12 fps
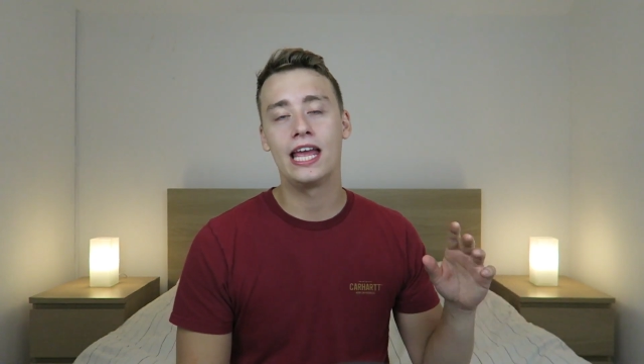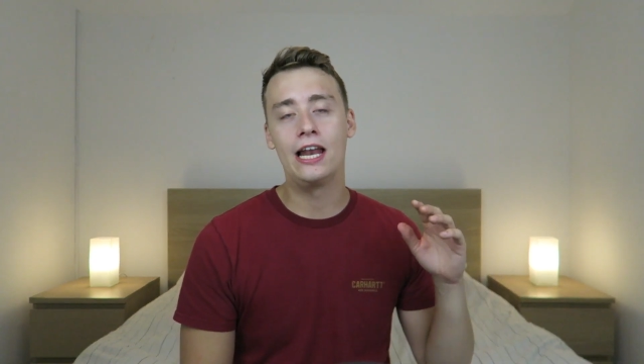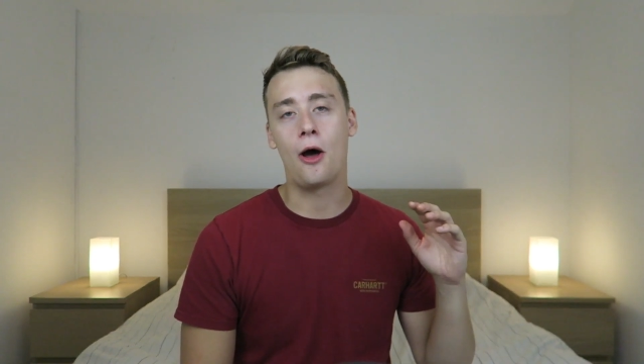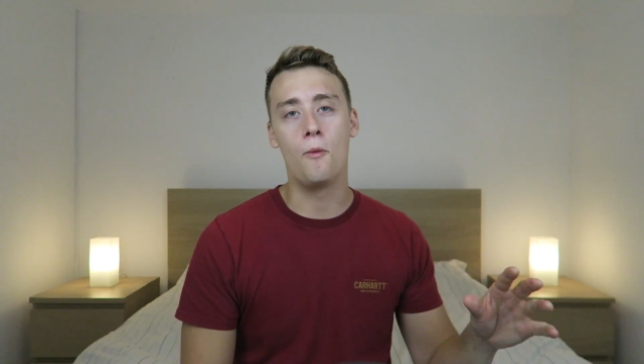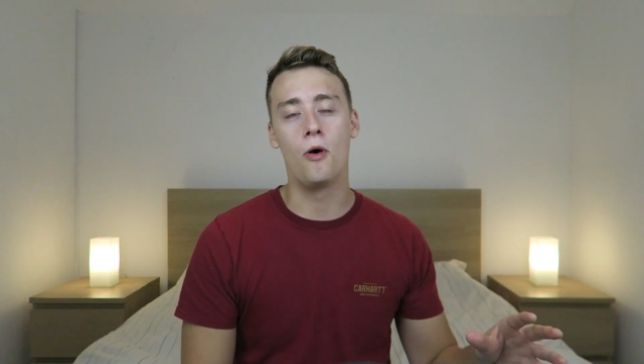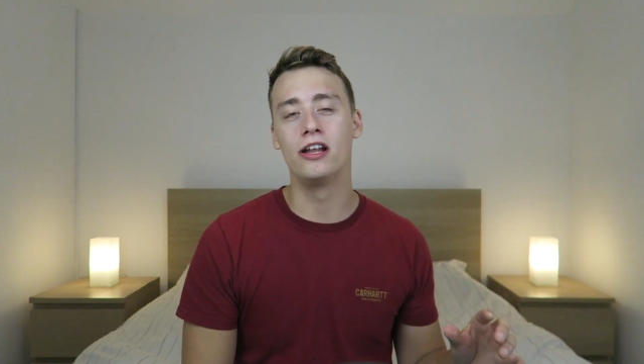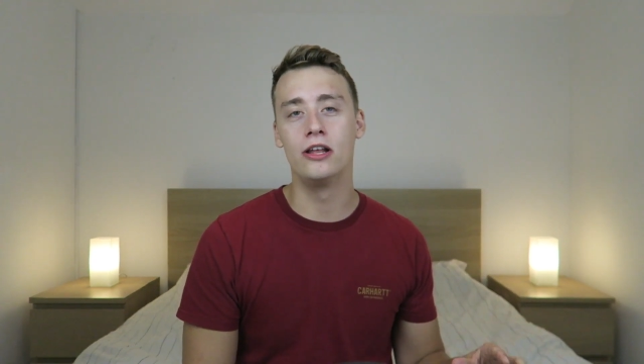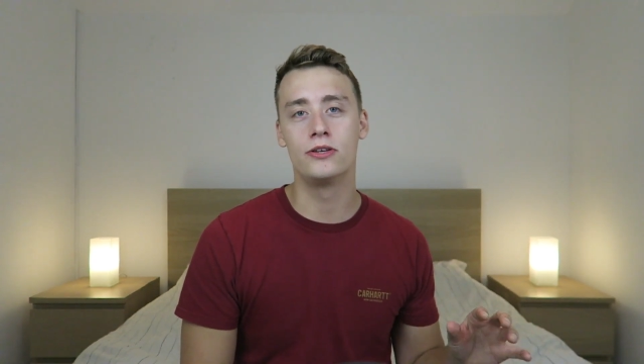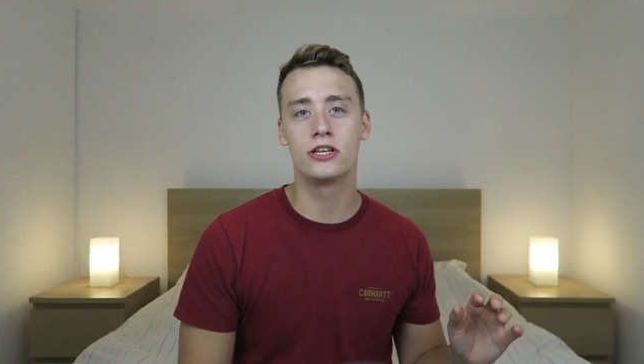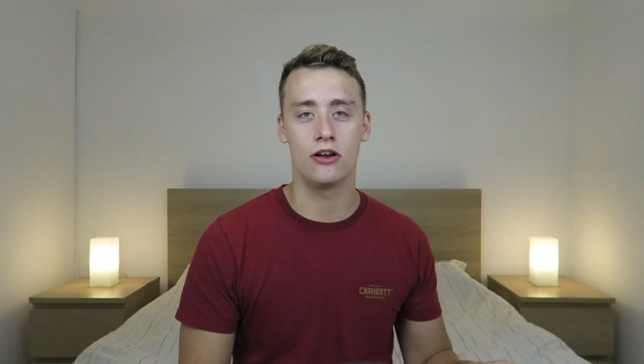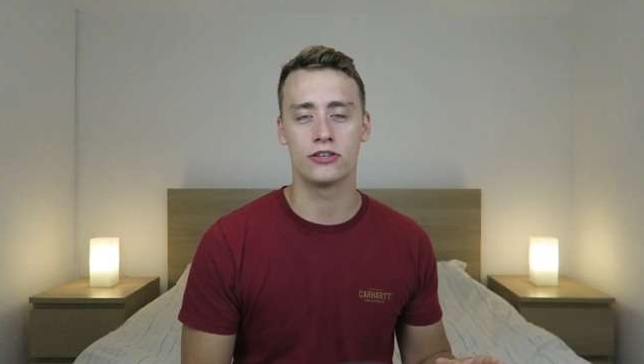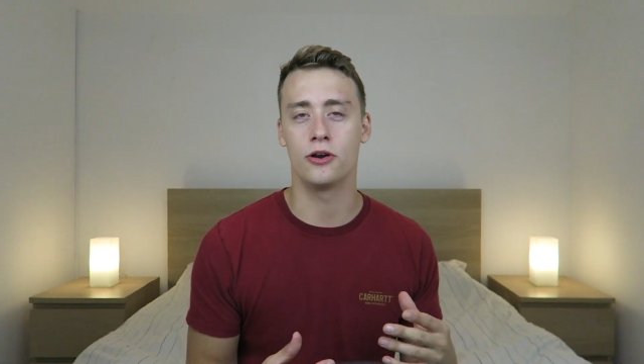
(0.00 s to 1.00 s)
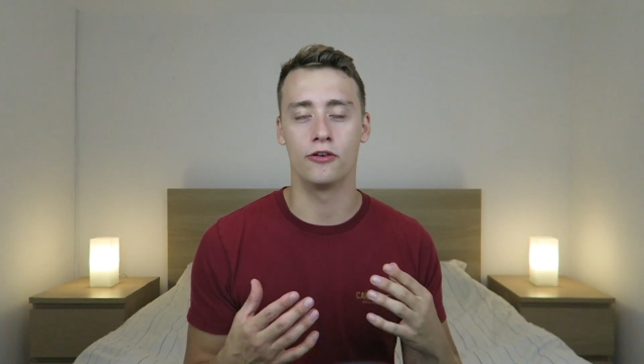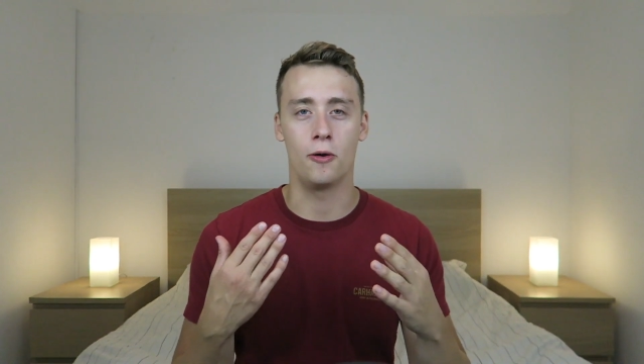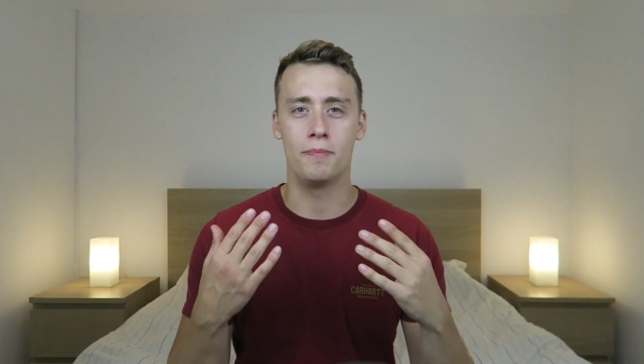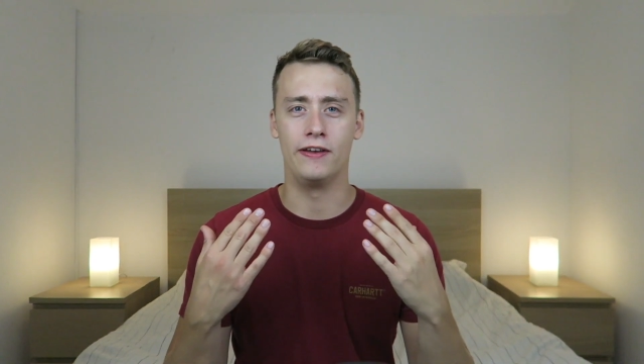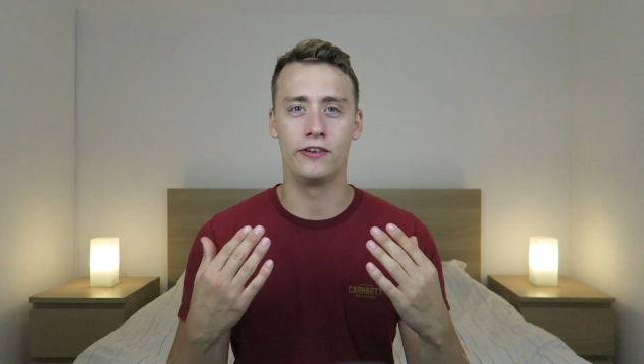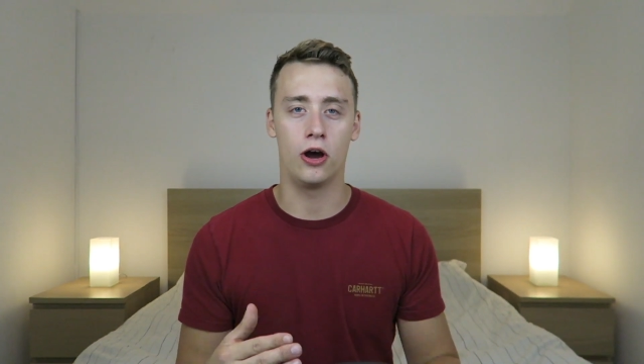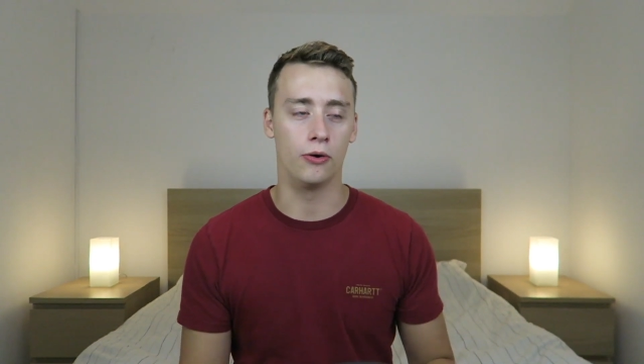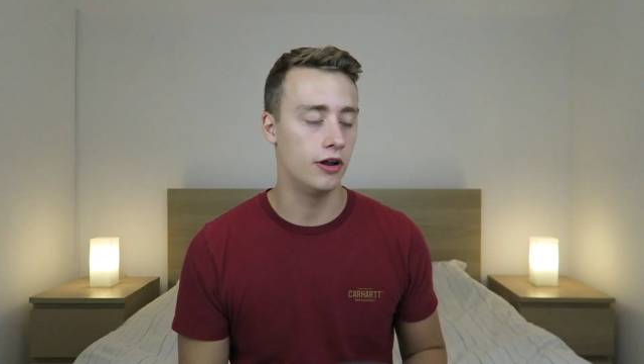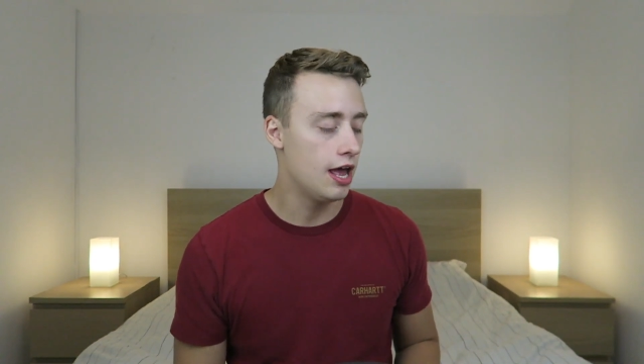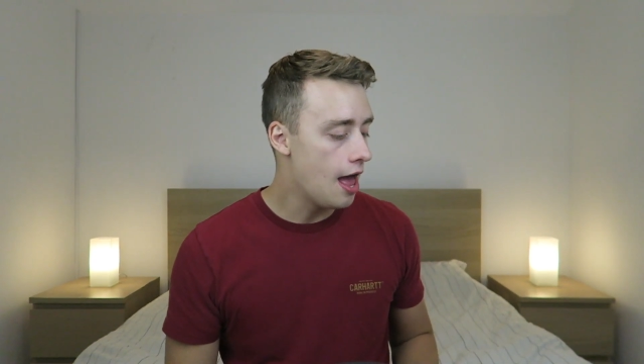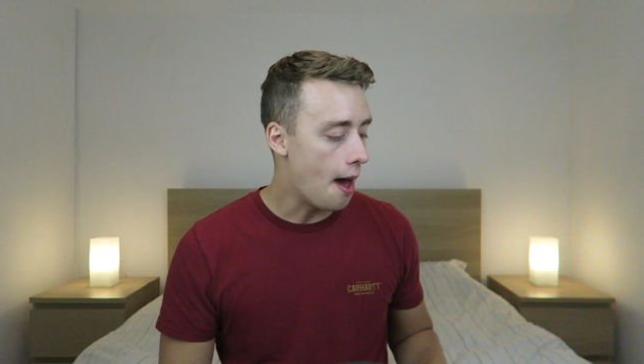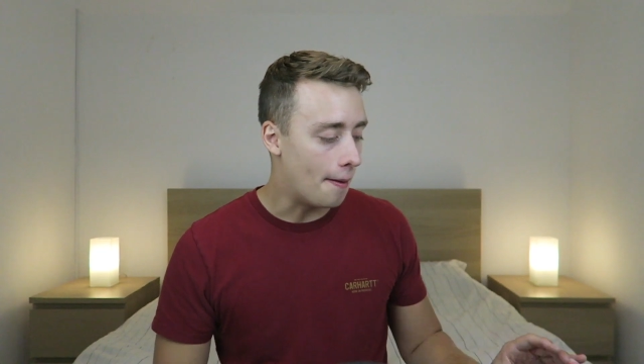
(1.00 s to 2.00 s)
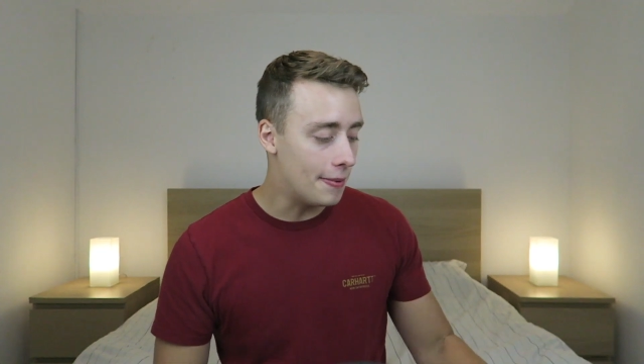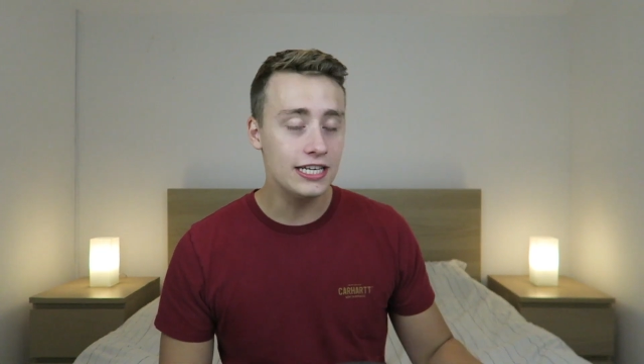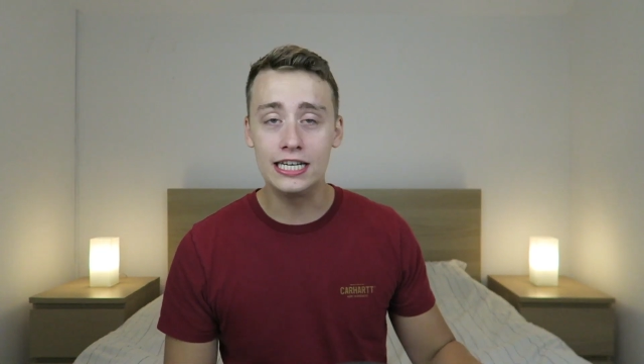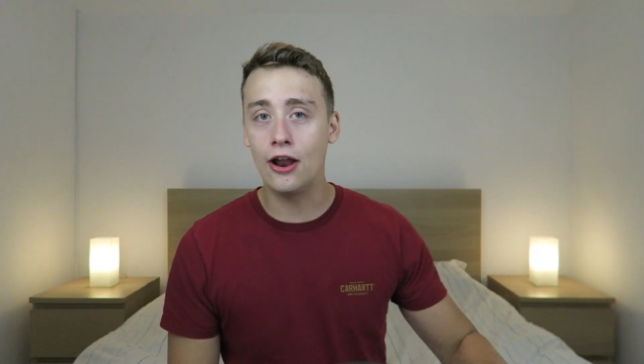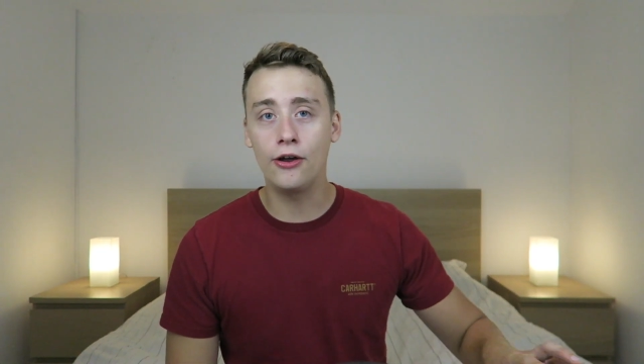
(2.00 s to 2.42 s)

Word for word: in like one of those cars. Sorry, I've got a bit of a cold. Imagine